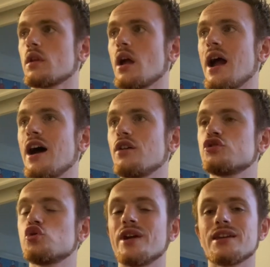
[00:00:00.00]
how
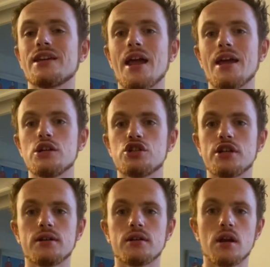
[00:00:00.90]
to engage
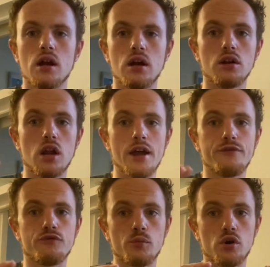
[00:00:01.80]
in
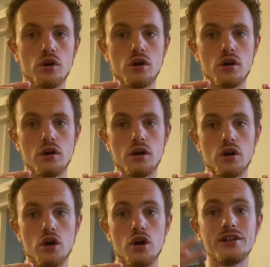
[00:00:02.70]
life from a
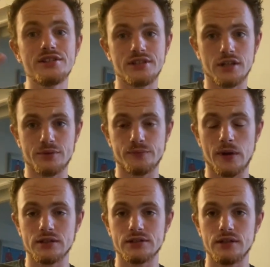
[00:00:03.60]
holistic
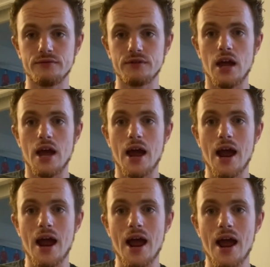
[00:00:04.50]
perspective
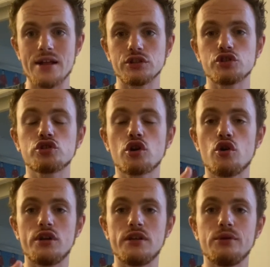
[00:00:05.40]
and
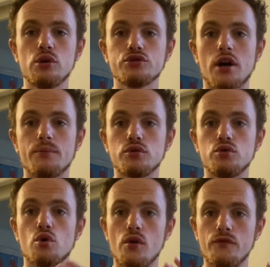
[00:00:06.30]
slowly build up
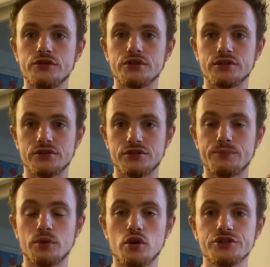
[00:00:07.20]
your confidence.
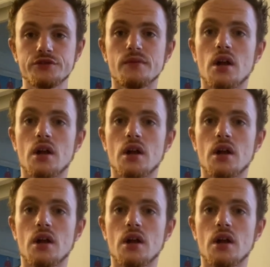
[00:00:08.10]
Because,